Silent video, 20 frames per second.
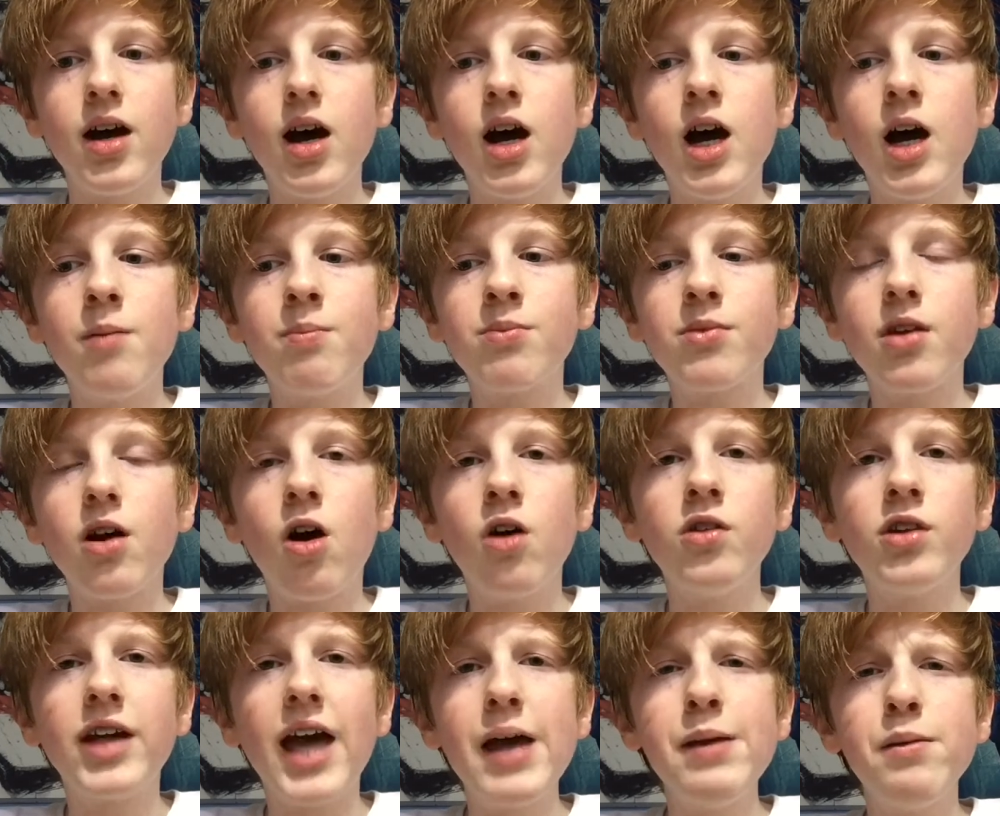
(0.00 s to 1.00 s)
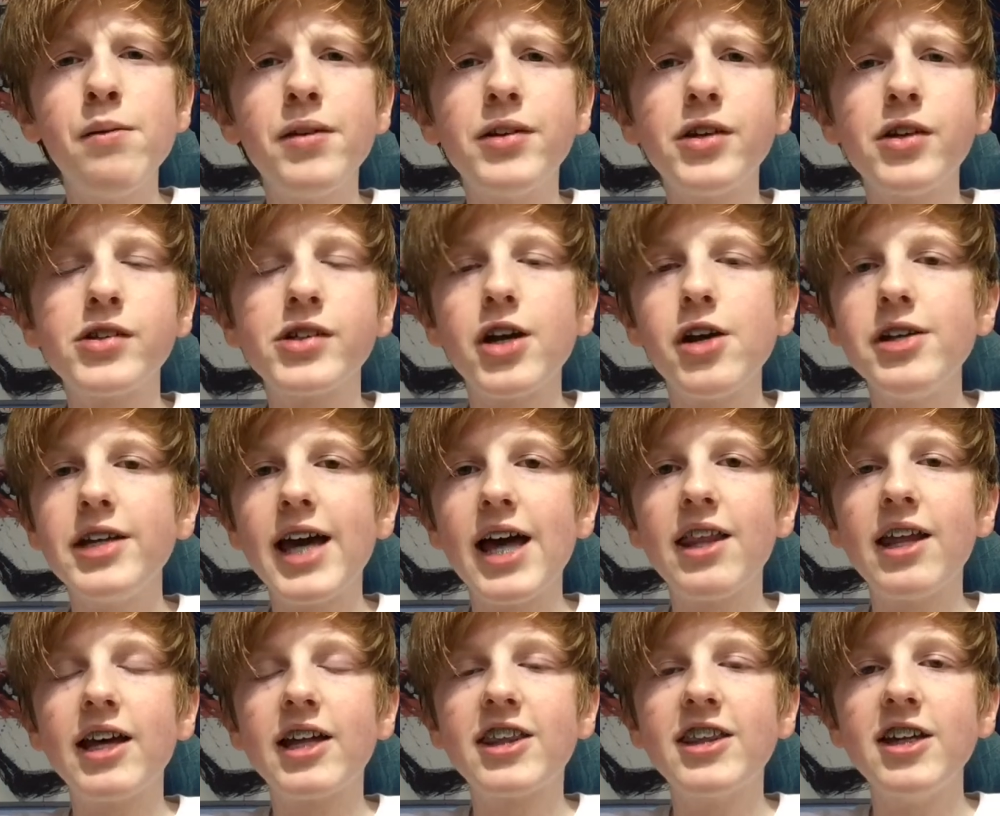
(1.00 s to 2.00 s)
On the gaming videos, you only get,
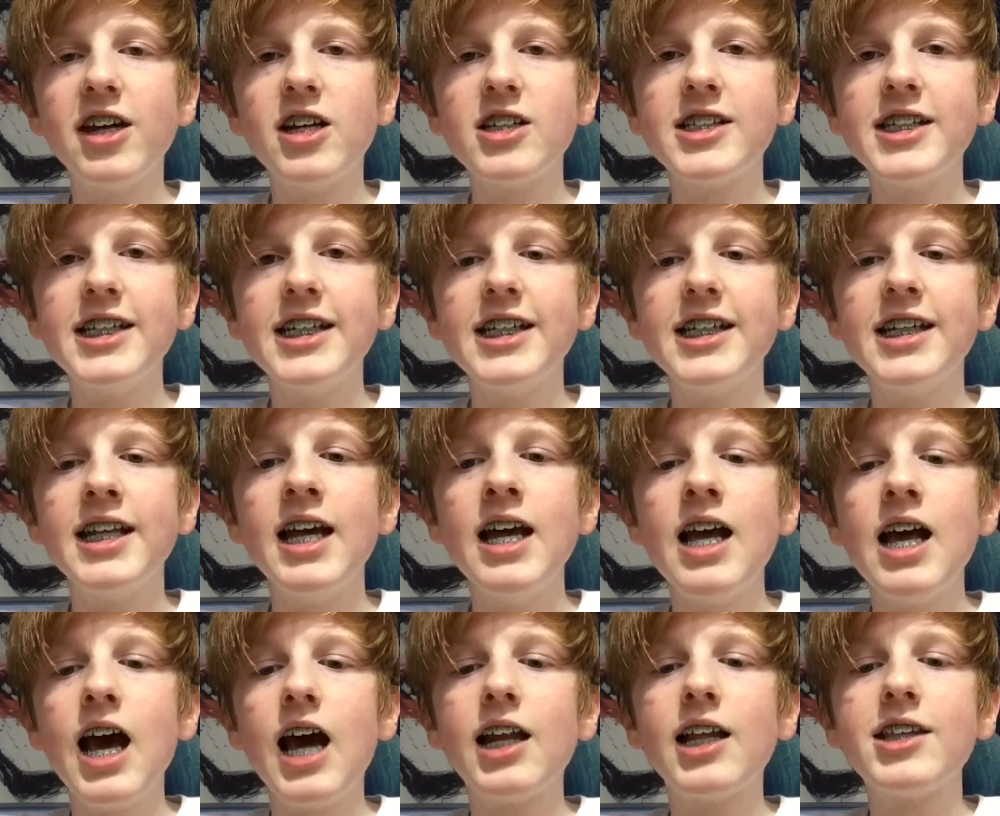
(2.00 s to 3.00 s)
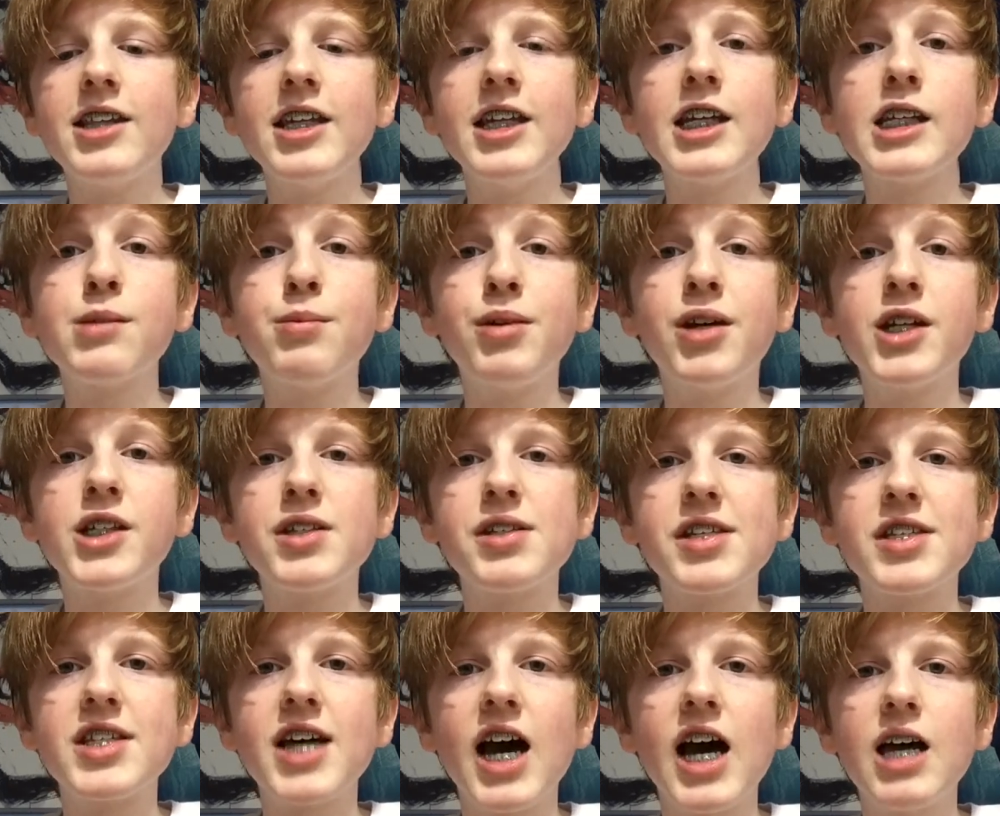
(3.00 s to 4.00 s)
like, 13. And I think it's because of
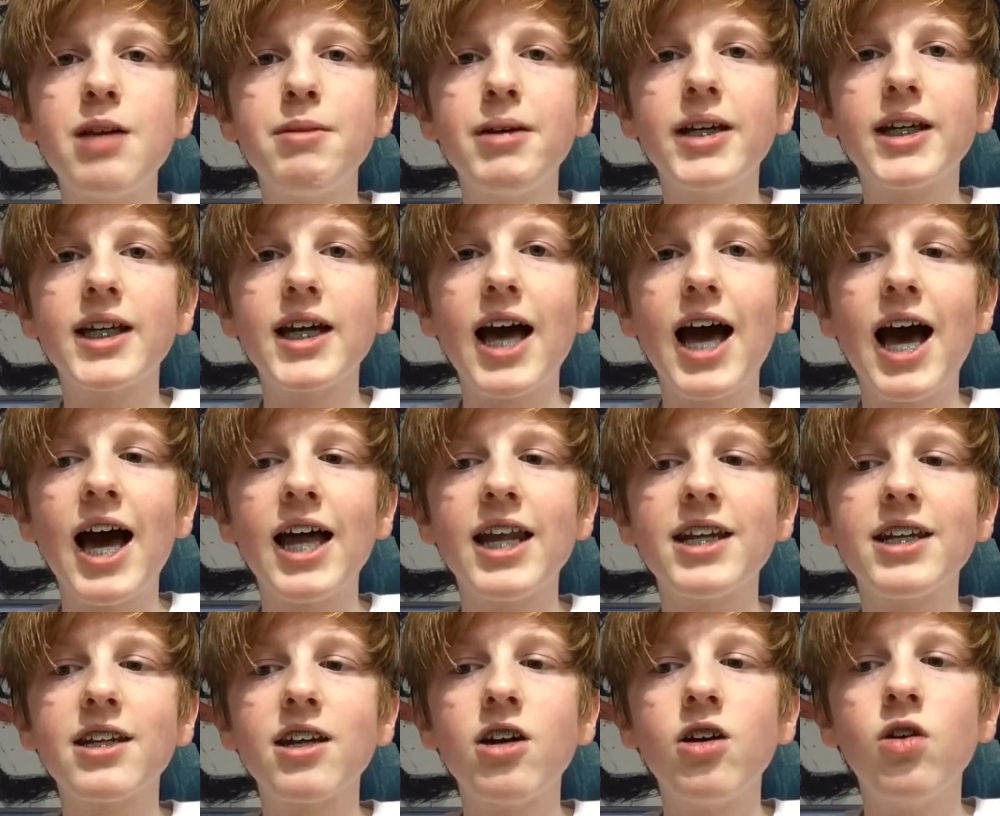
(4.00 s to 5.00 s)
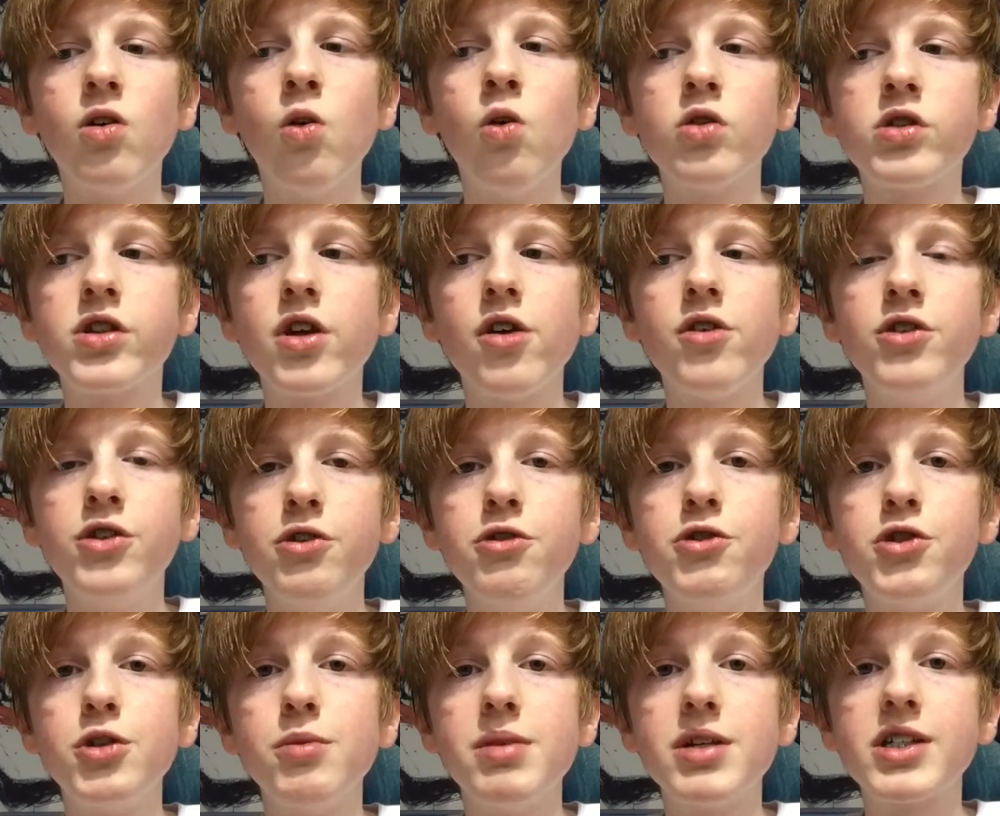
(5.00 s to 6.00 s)
the timing and also
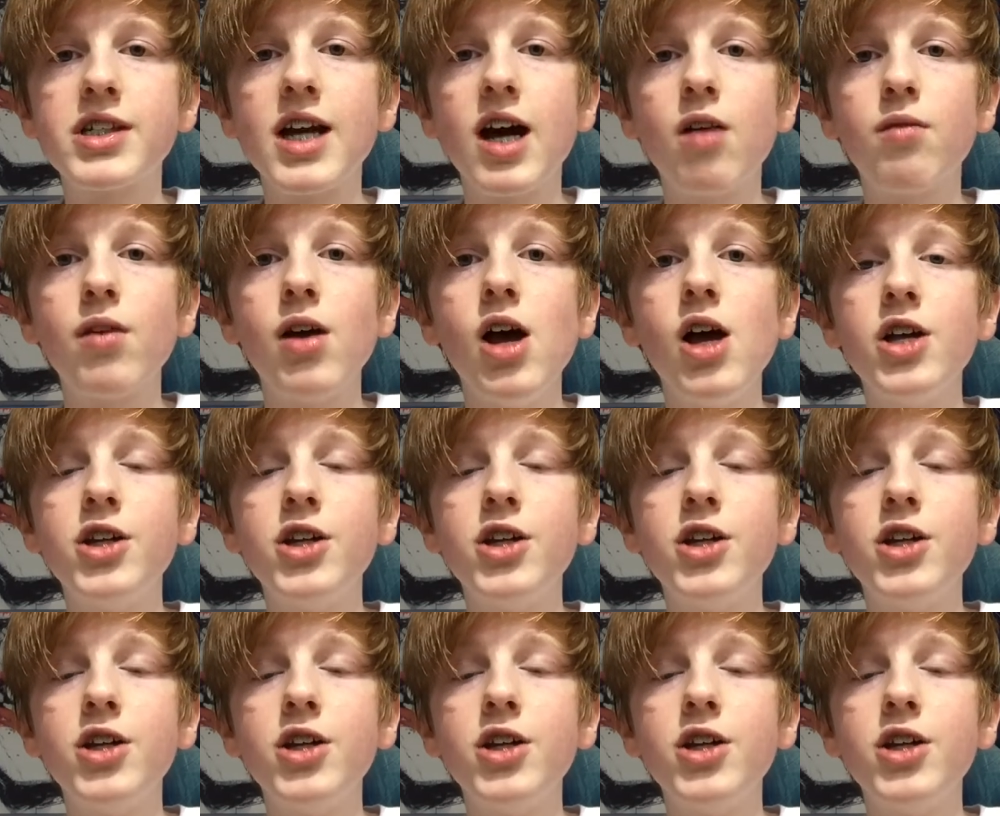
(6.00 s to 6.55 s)
YouTube itself.